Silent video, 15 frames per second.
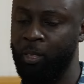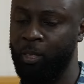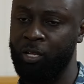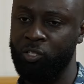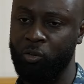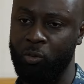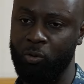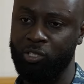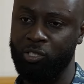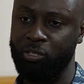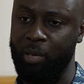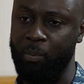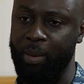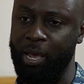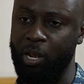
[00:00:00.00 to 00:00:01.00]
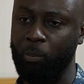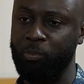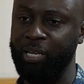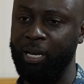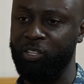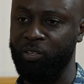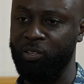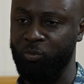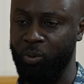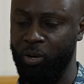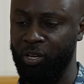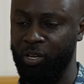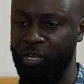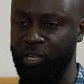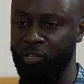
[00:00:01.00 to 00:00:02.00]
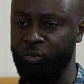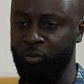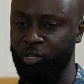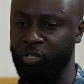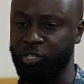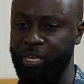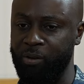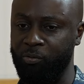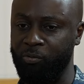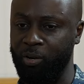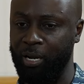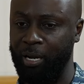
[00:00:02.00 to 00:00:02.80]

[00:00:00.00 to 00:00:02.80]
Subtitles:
So those are the main objectives we're looking to achieve